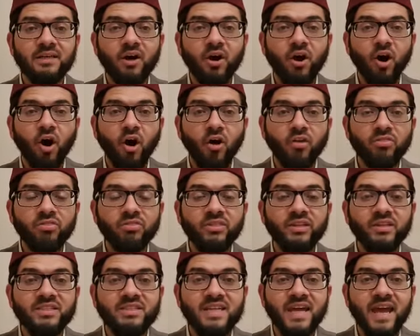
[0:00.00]
on
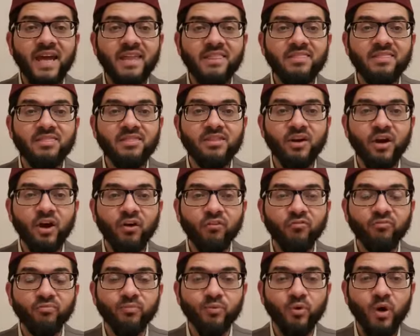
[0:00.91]
the 10th
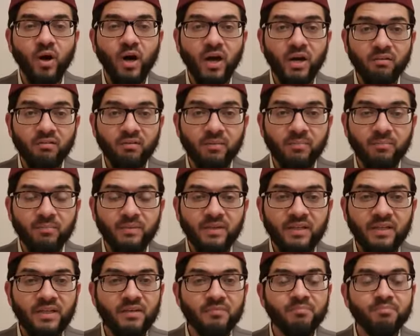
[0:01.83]
of Muharram
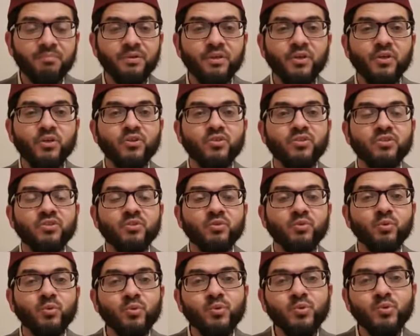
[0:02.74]
because
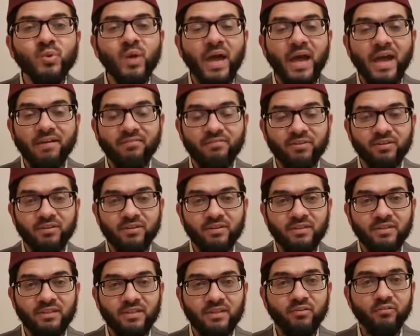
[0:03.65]
whosoever
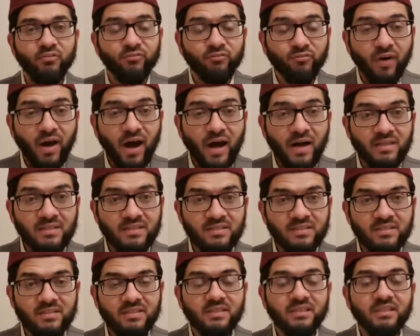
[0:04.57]

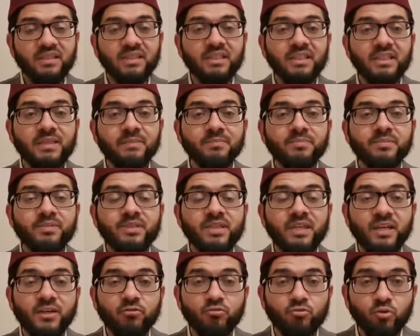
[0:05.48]
fasts, keeps
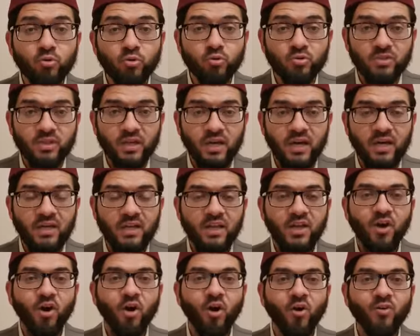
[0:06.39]
a roza
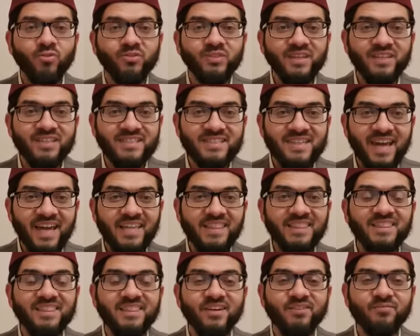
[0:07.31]
on the
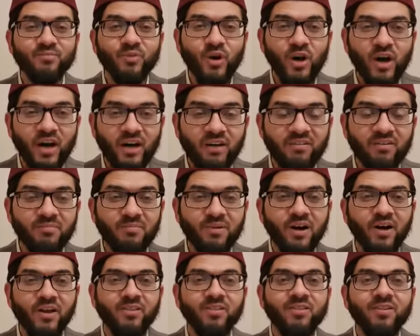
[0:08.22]
10th of Muharram,
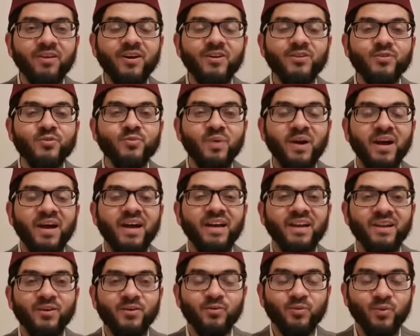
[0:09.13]
Allah
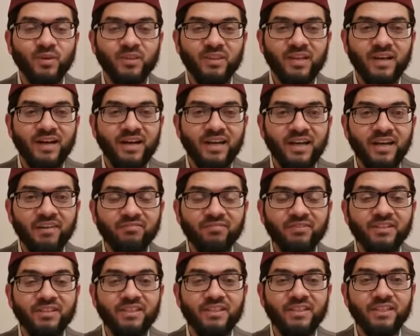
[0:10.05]
subhanahu wa ta'ala
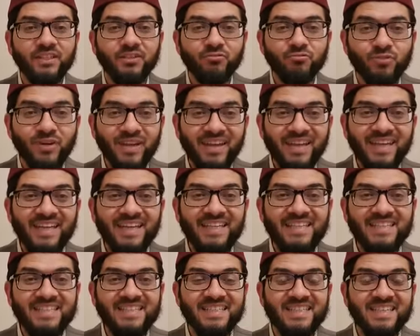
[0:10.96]
will
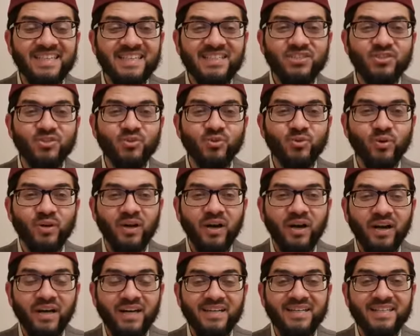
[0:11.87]
erase his or
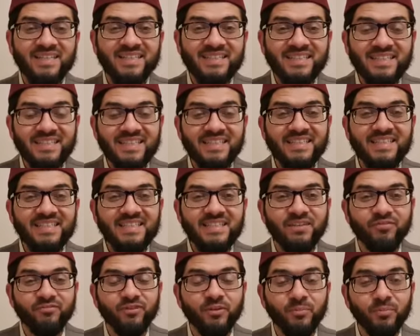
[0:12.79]
her sins
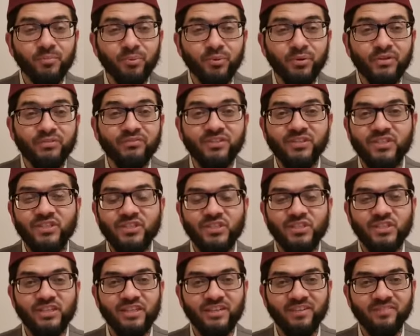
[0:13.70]
of the previous
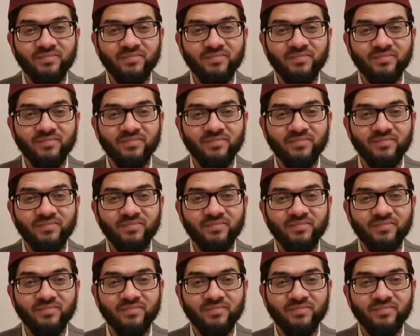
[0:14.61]
year.